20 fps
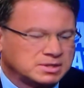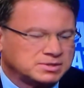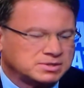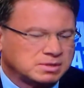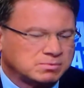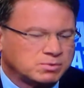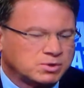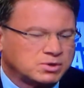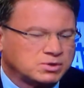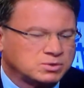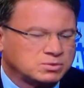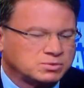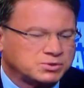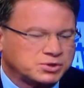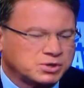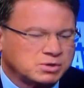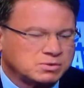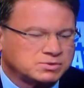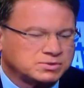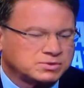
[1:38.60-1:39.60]
that someone who
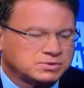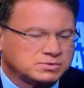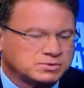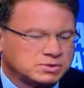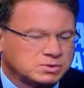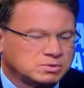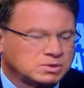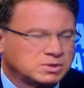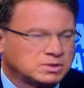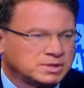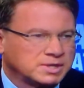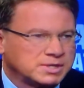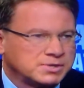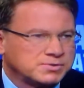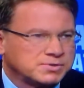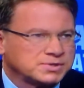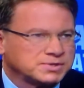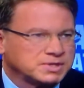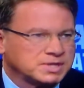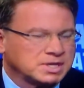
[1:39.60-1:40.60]
shows so little
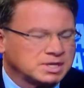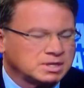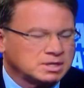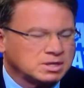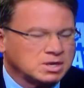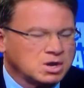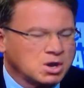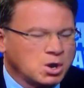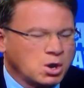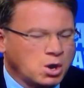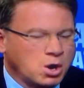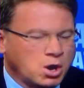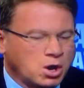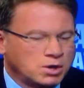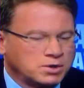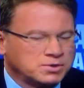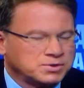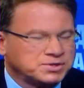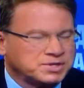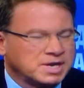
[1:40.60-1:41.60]
interest in
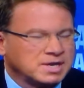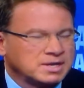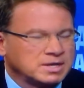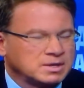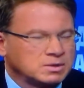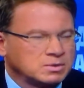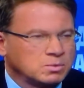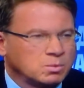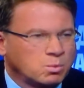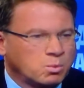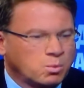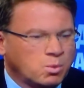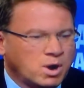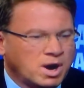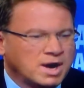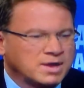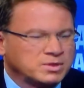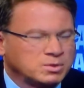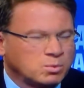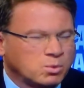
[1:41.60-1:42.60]
understanding
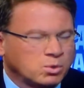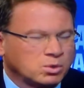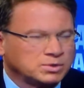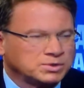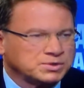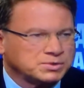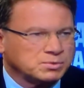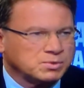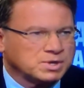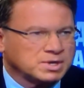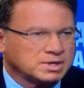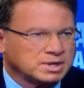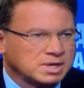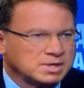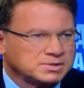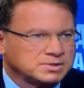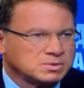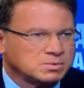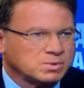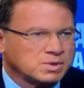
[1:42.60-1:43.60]
why the world is
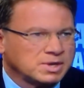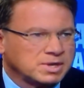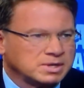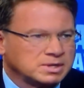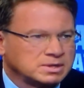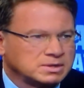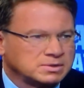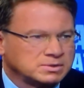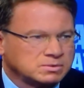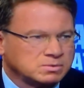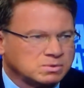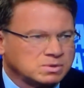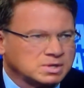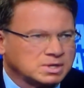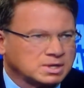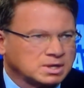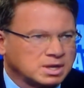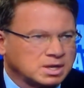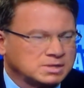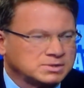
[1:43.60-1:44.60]
organized the way it is
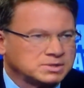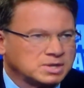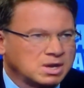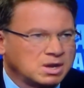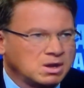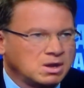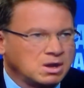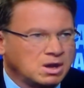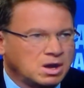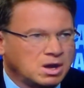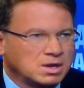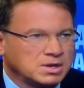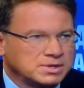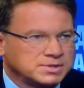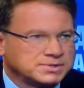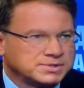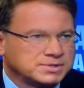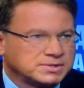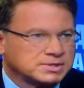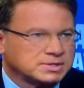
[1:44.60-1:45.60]
organized
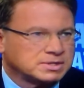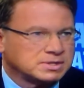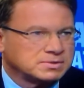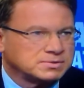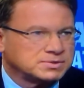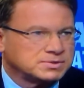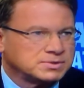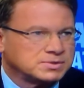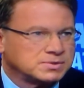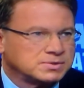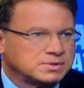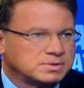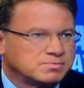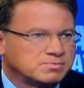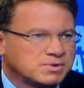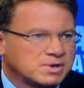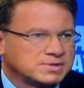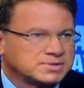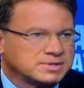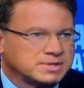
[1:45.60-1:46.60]
is this close to the
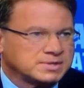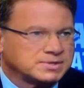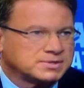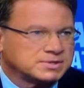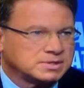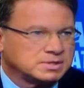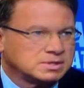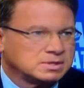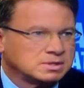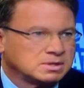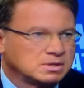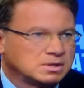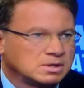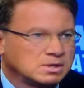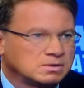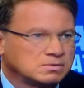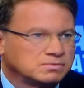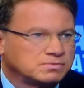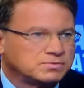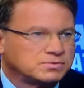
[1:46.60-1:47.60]
presidency
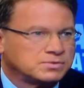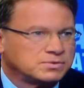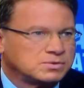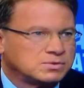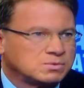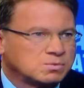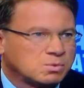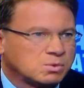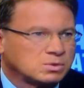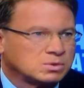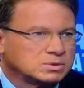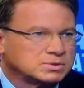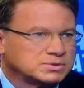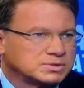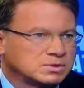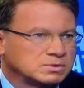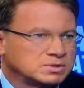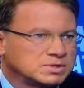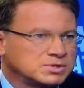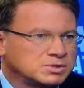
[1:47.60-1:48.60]
of the world's
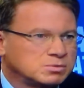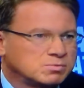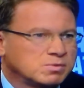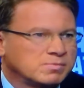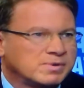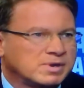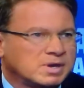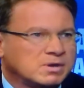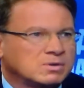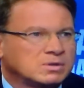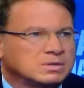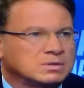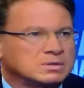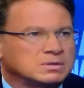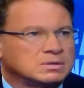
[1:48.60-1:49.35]
only superpower.